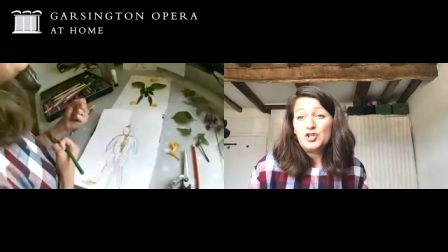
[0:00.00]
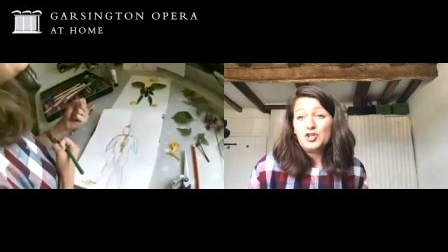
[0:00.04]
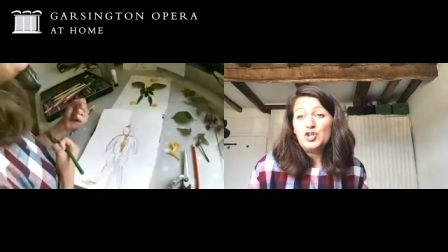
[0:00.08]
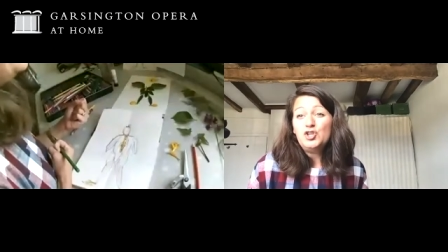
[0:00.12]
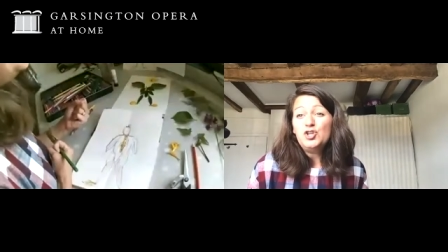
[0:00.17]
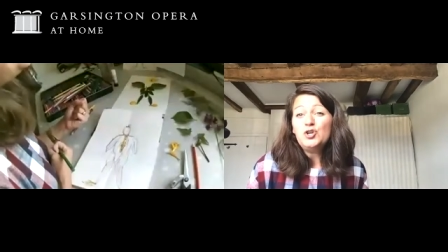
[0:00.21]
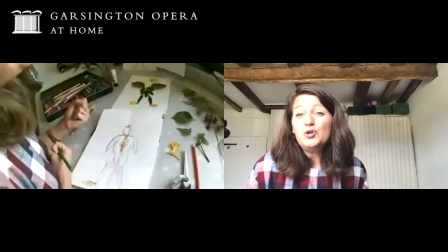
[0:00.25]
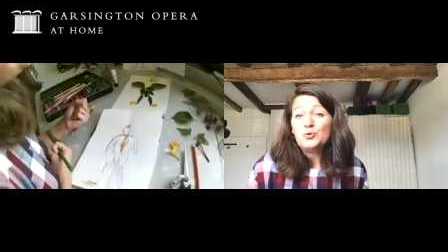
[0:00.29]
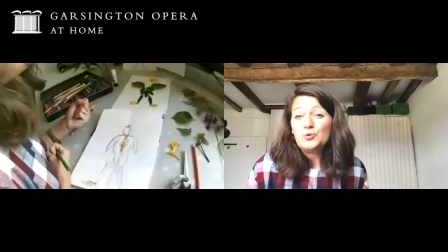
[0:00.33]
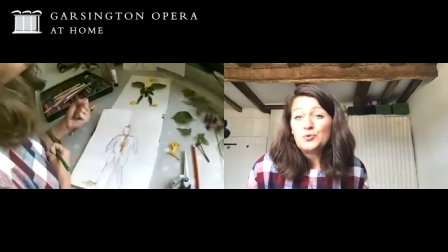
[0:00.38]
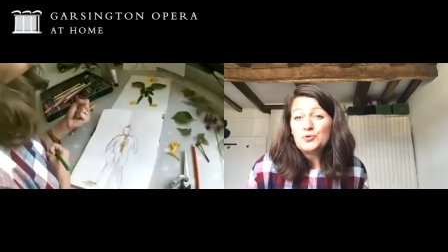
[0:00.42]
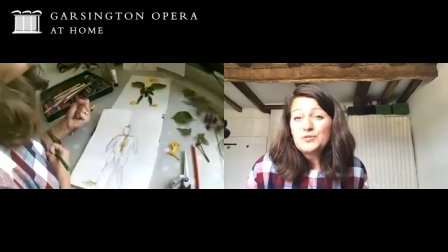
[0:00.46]

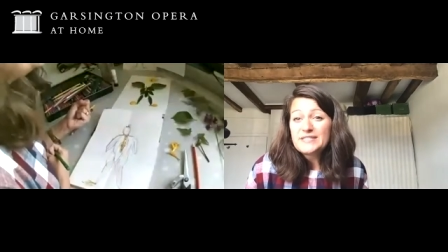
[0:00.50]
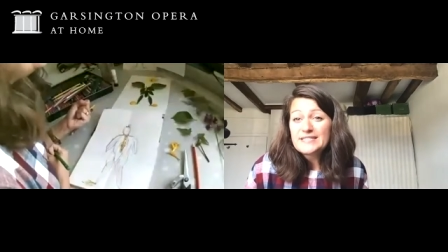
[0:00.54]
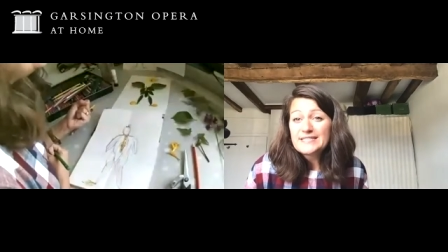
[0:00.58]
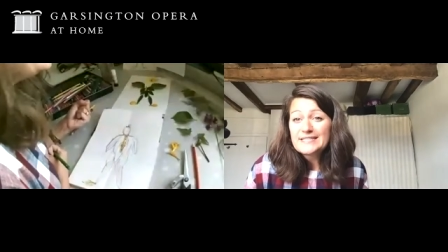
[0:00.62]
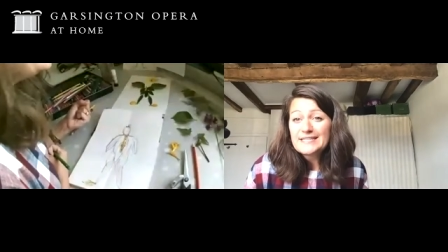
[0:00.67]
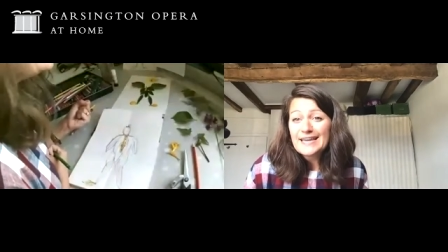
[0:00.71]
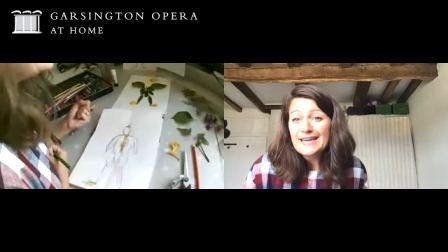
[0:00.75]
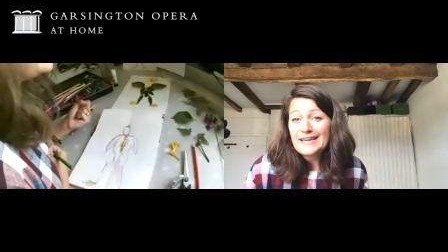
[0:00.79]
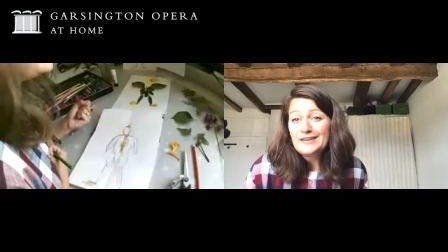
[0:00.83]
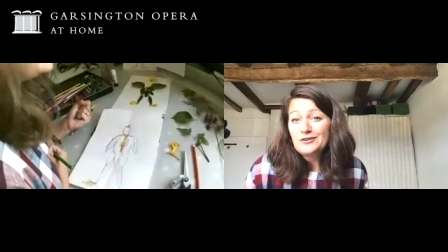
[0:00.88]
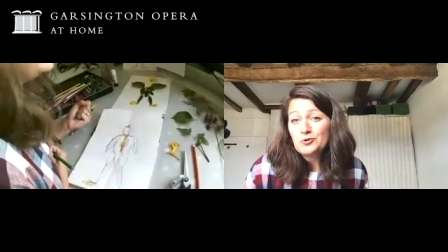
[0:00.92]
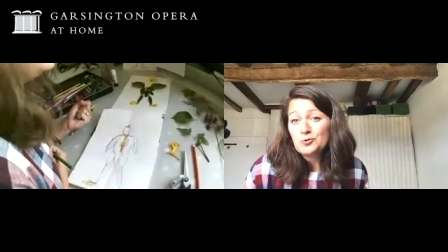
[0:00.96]
use
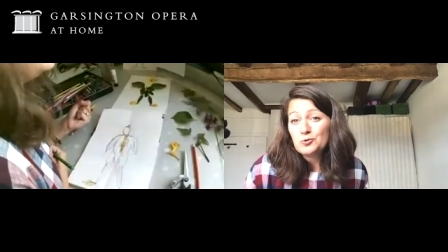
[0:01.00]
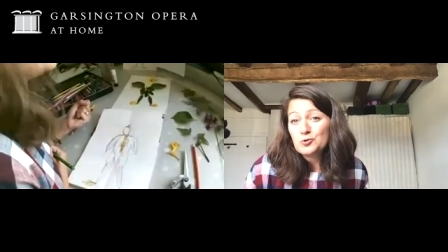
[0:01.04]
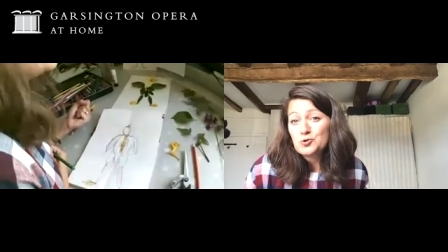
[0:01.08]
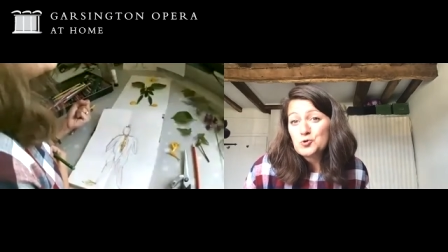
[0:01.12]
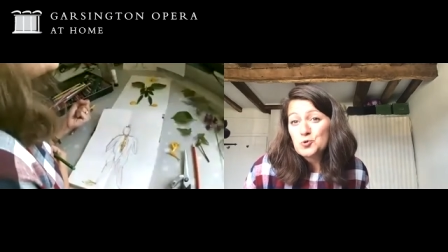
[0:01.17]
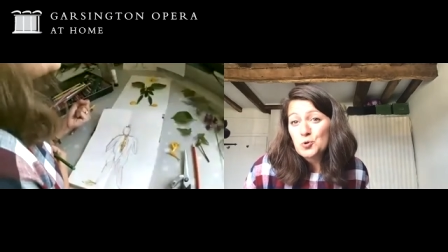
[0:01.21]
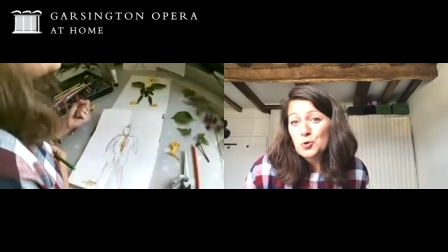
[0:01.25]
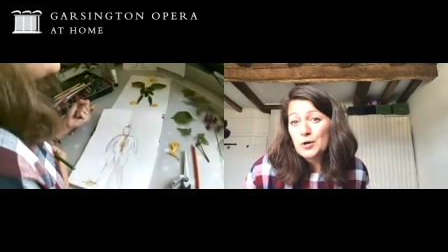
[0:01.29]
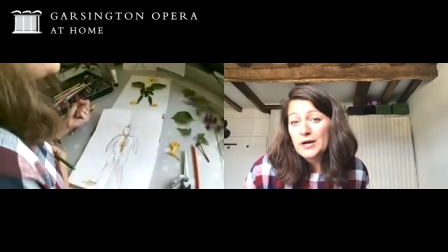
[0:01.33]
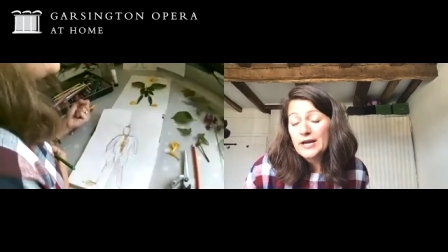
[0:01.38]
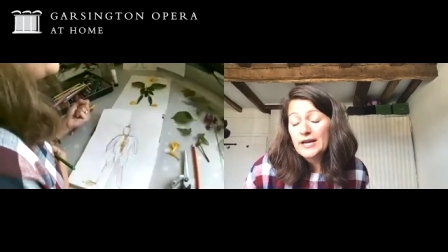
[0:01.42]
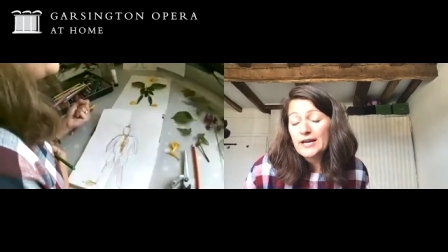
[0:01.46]
in your
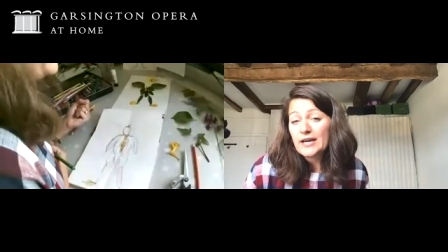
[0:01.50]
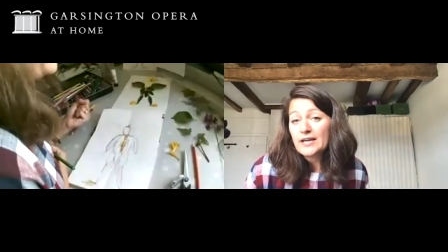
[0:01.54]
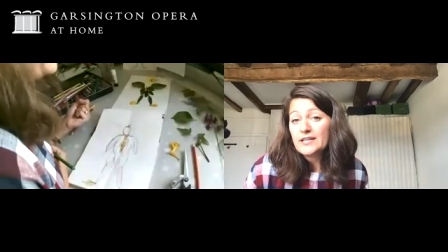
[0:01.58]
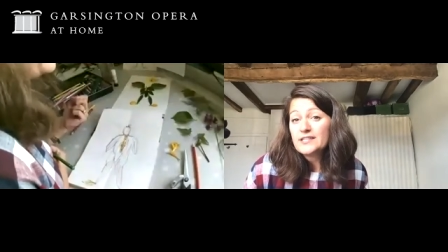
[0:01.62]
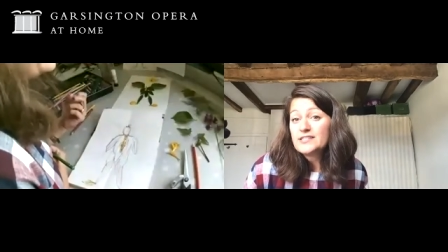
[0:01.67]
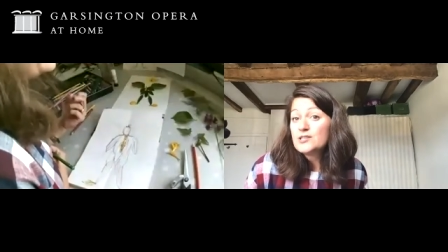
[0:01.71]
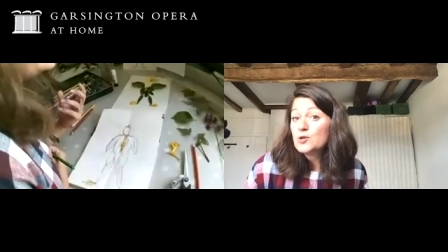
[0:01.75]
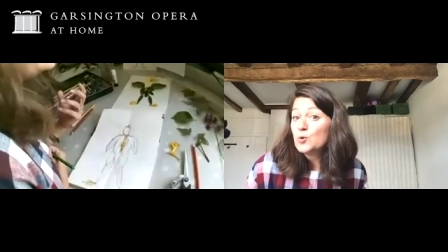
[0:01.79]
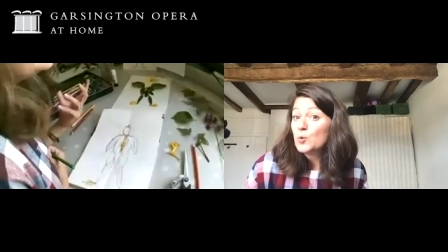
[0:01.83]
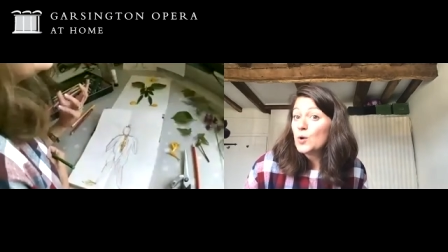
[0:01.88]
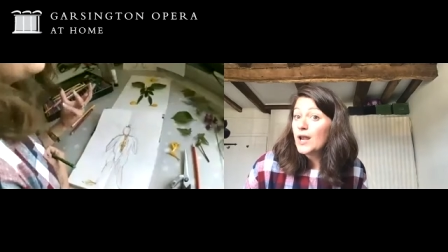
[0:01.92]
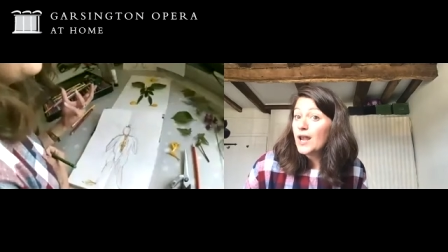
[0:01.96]
drawing
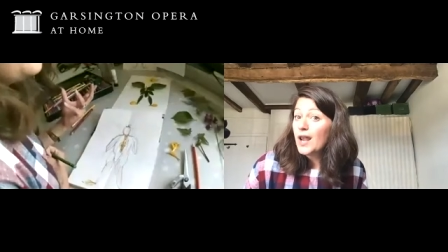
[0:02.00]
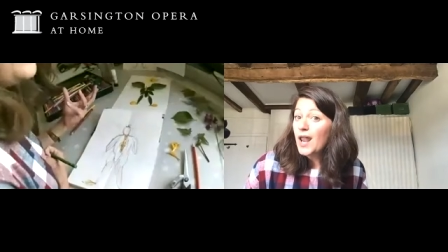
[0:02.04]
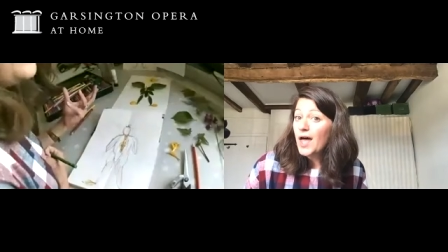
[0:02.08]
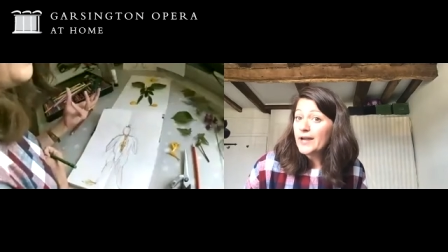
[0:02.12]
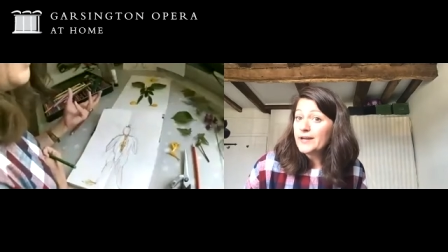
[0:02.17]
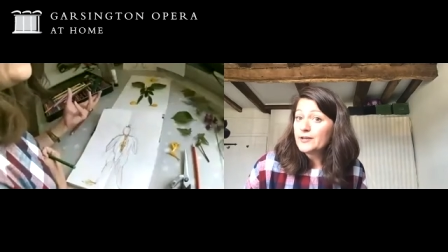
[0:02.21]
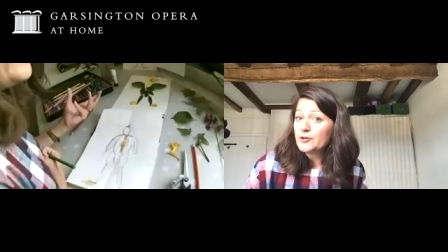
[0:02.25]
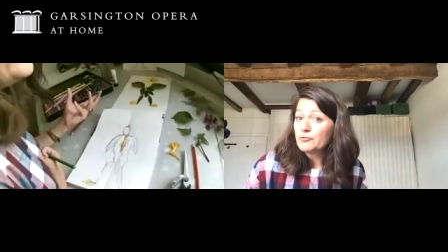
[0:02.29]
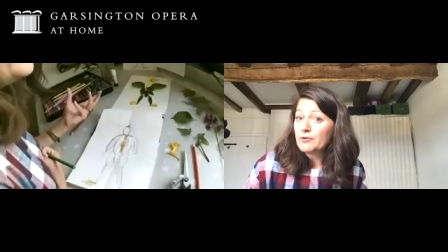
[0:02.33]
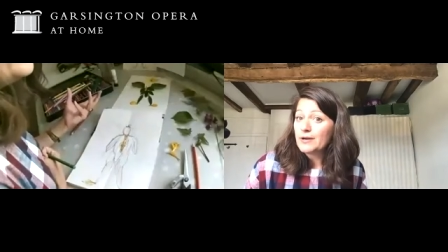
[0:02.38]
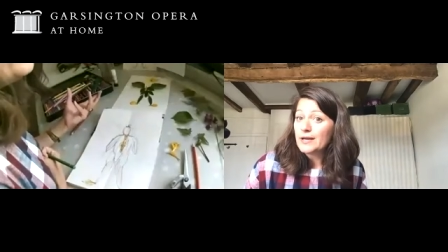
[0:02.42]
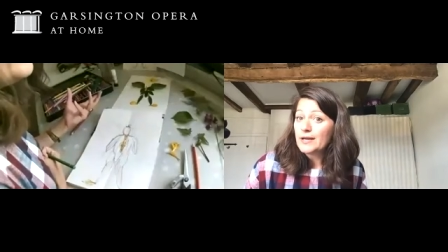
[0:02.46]
to a light
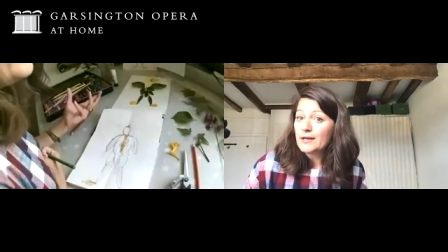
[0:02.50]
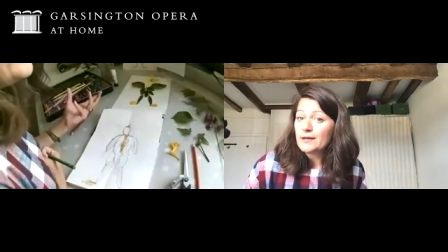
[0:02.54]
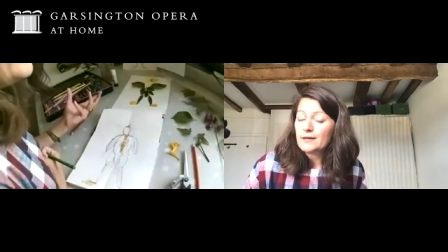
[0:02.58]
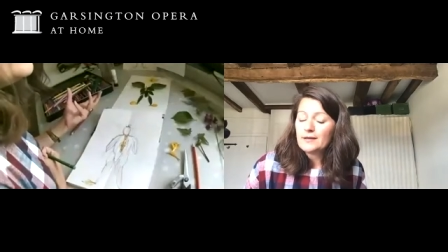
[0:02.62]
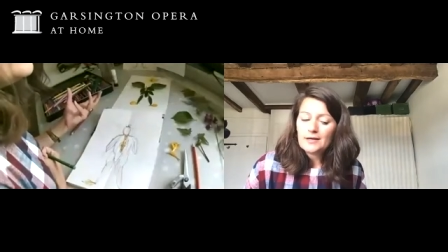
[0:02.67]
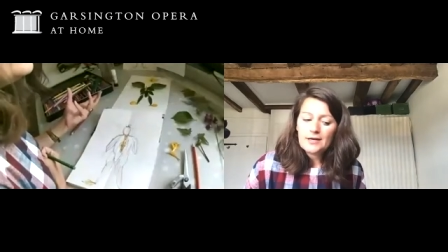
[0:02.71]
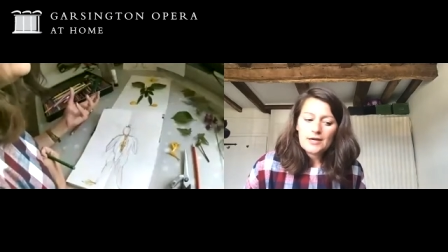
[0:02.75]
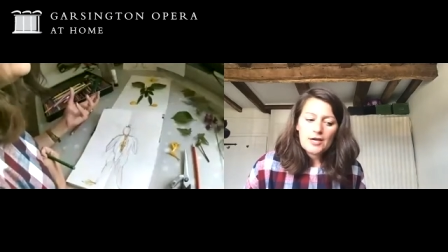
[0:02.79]
green.